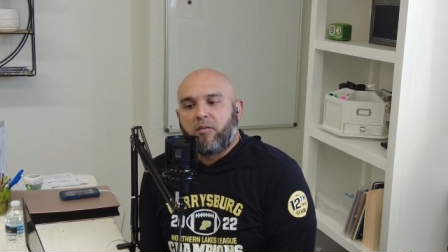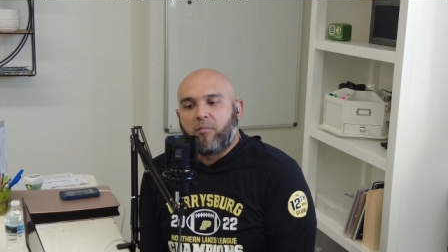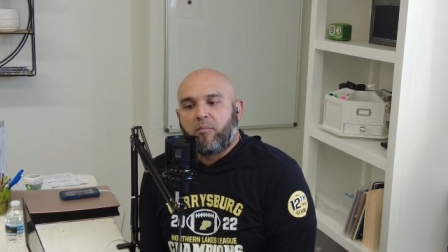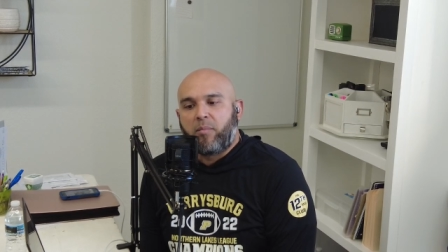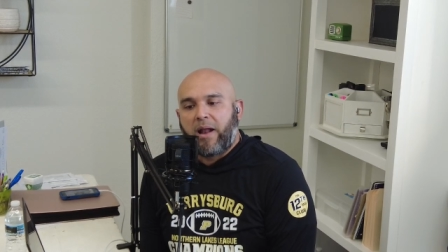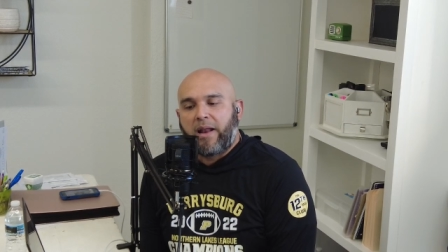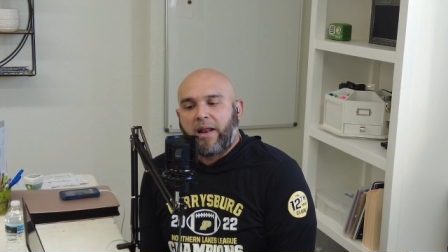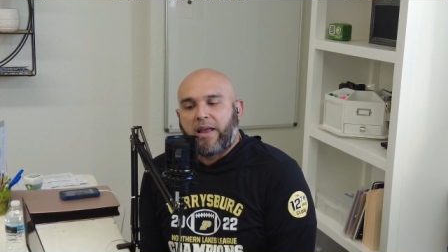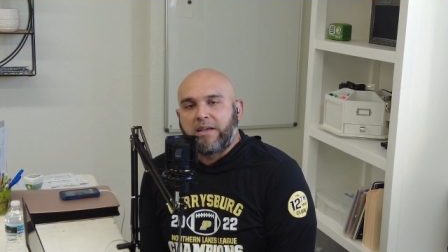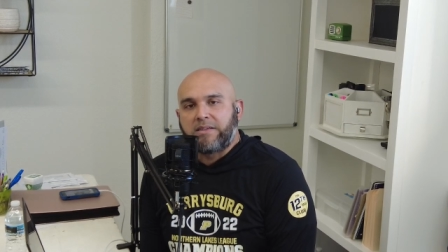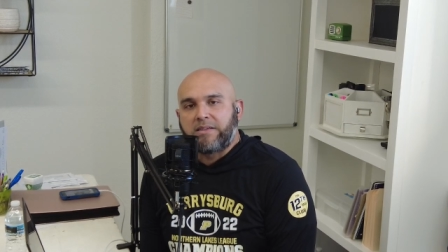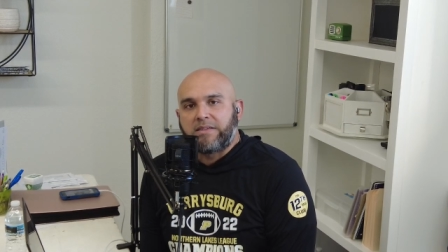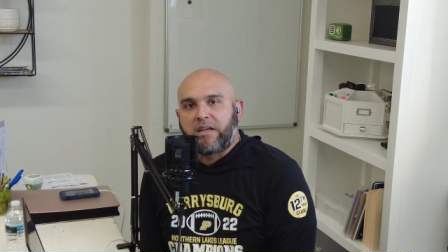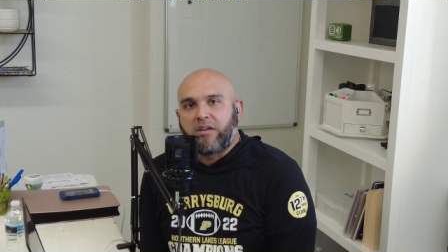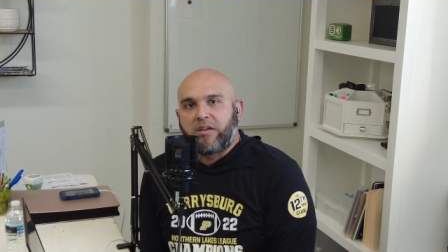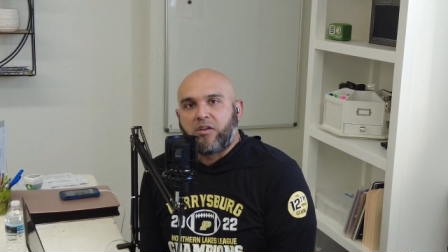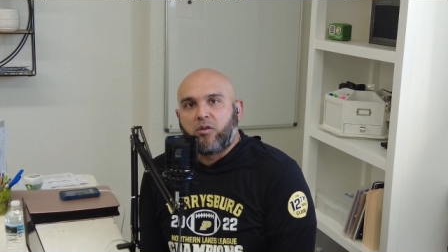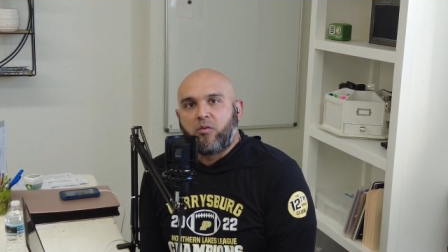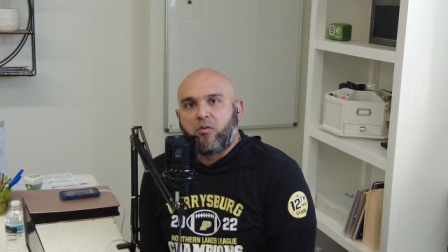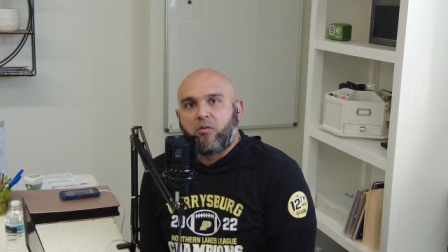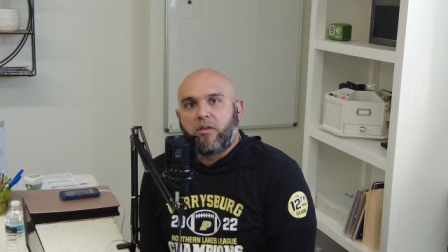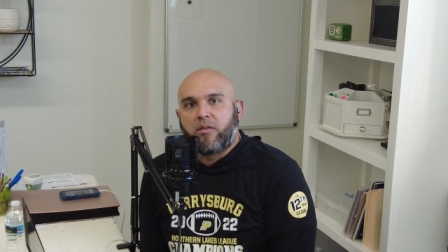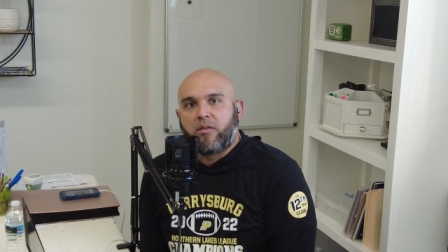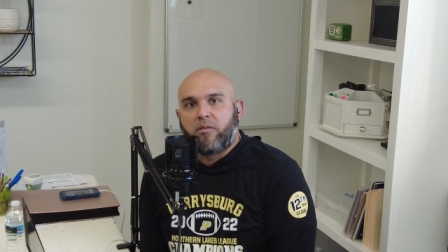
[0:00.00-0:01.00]
podcast I
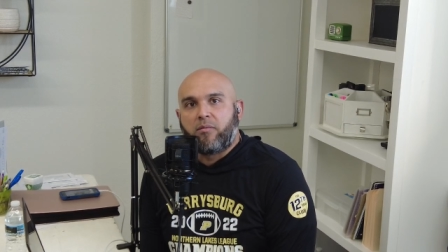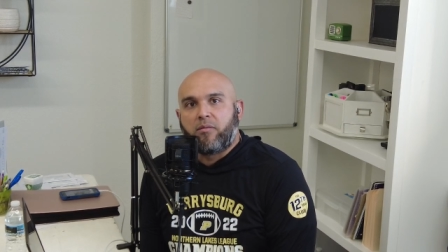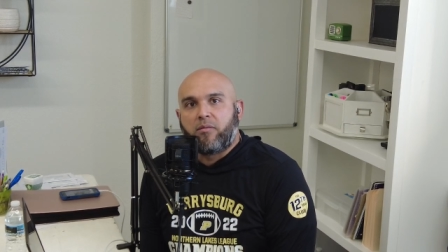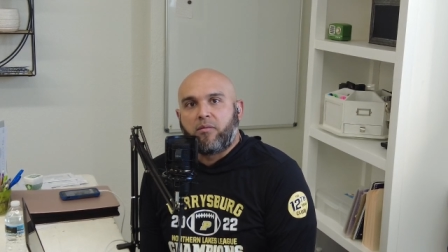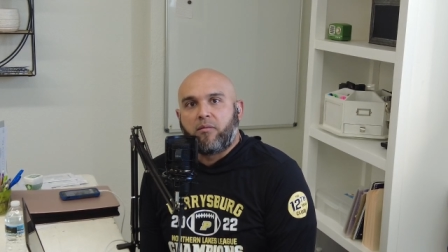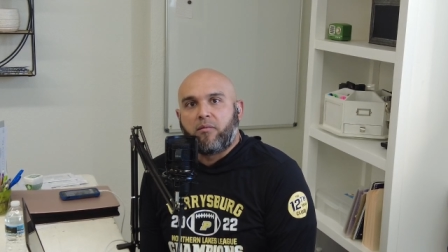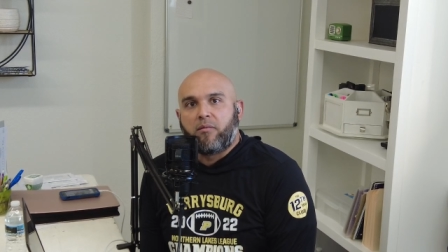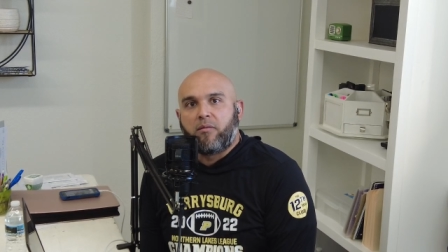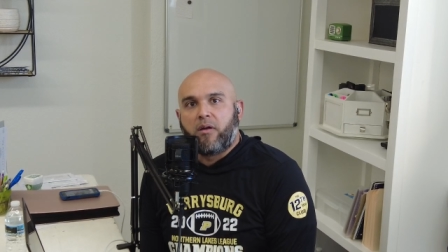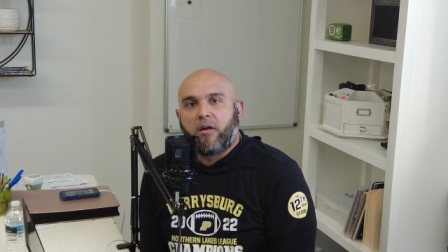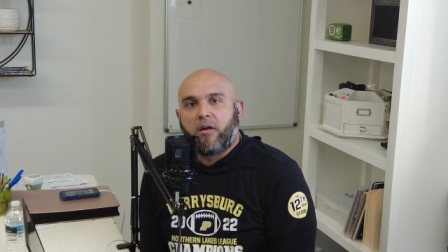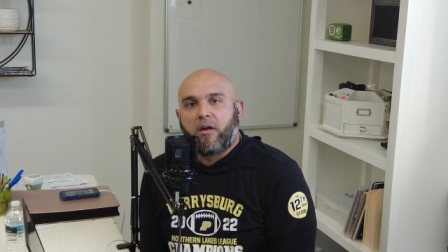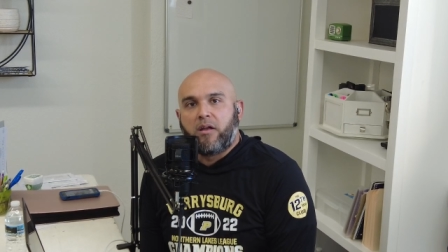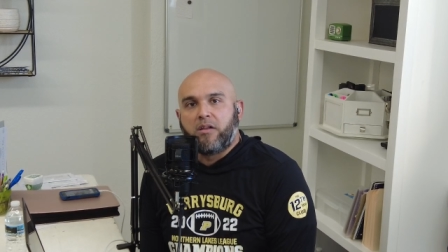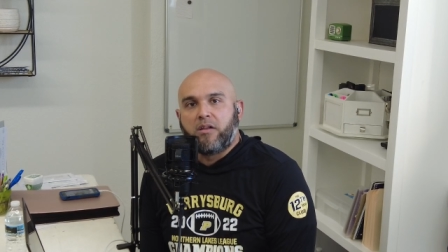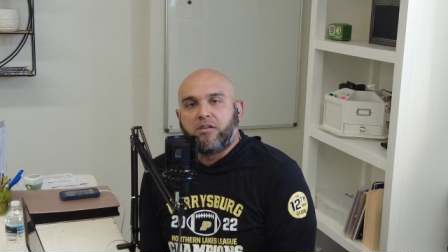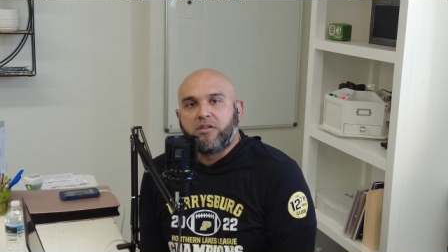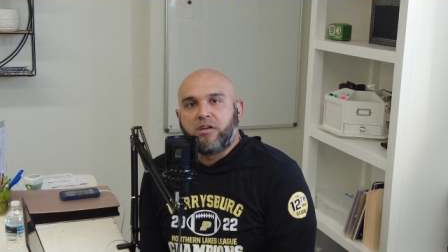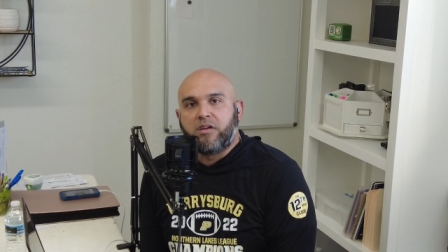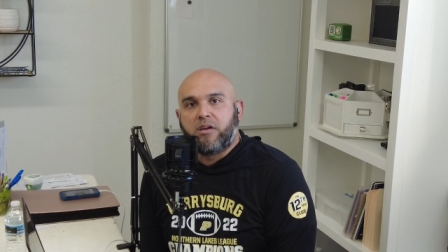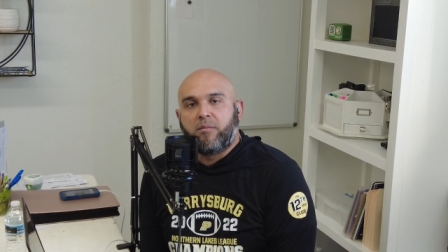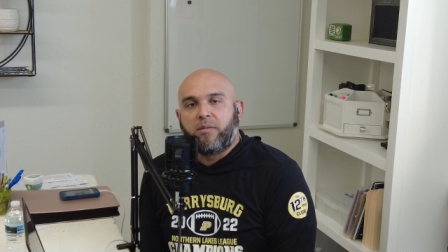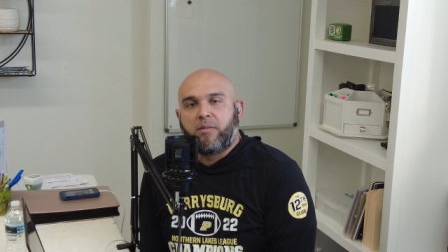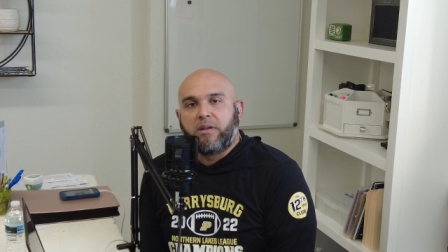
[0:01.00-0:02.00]
do with uh,
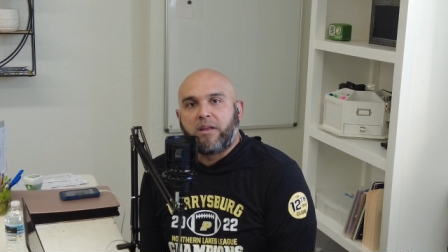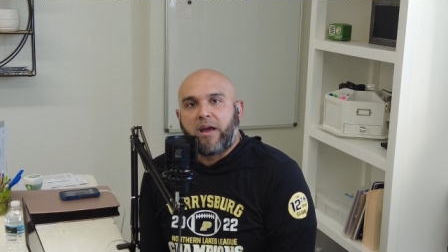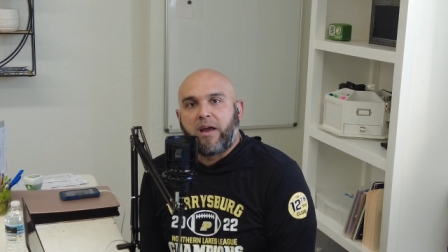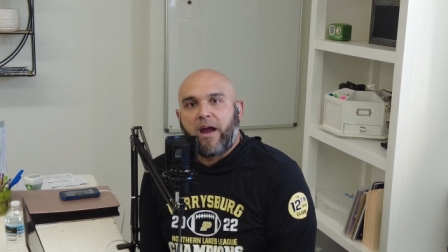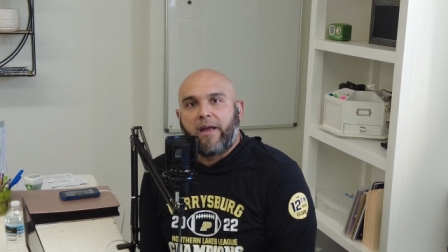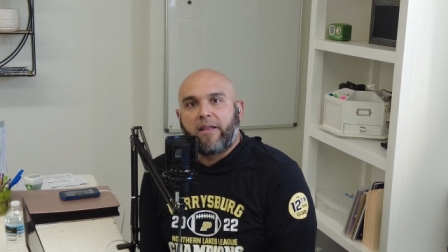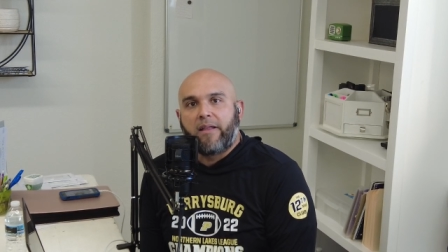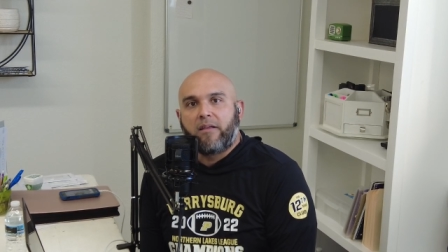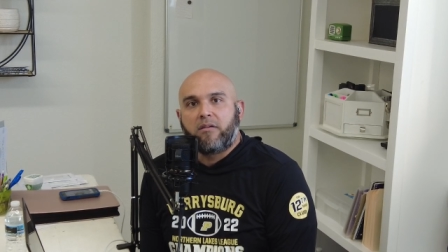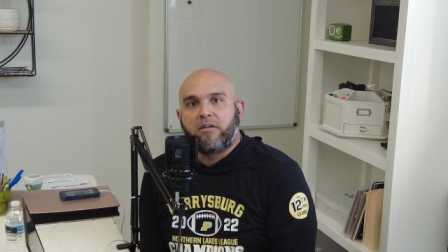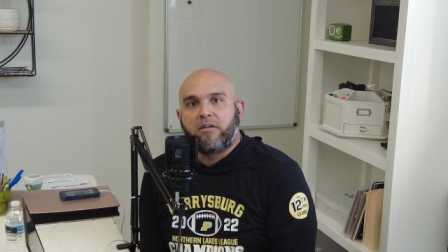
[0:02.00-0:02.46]
Jim and Tyler